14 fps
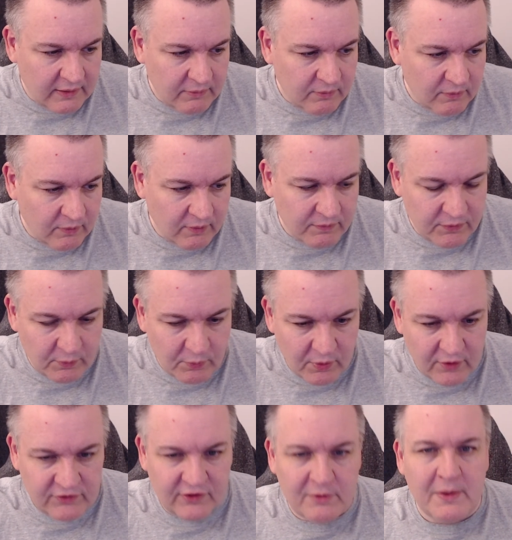we're
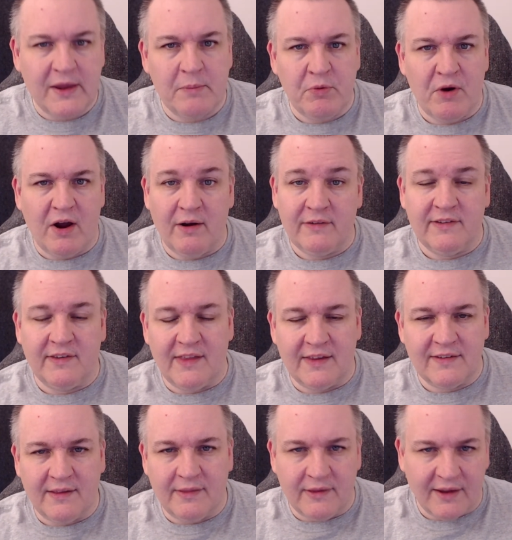still making progress, and that's a
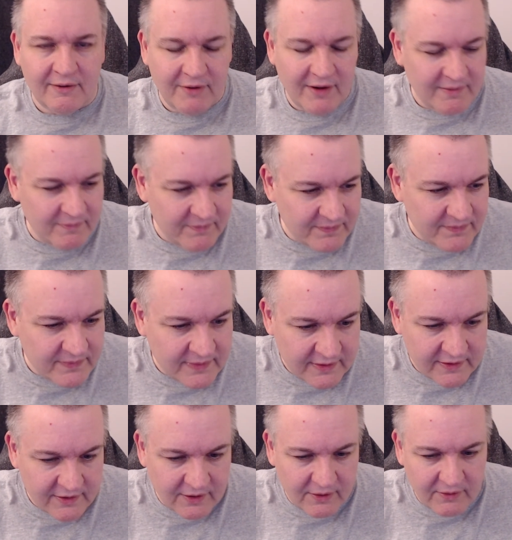good thing, right?
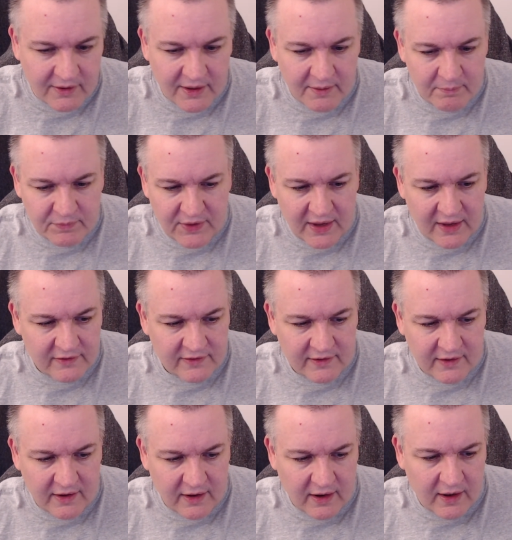So thanks,
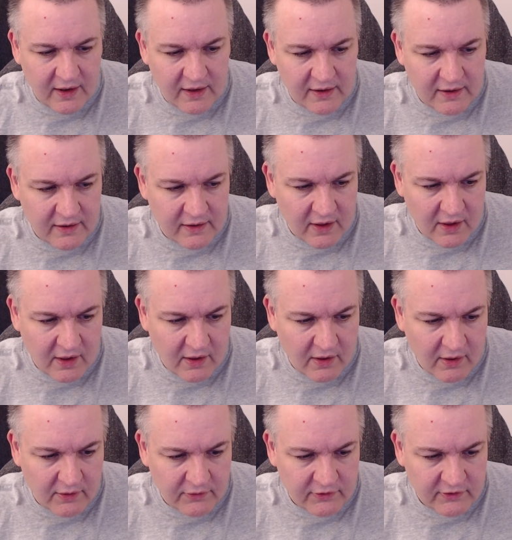and
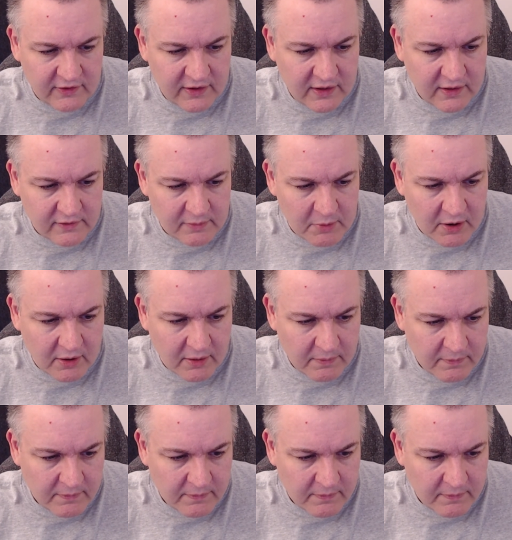I'll see you tomorrow.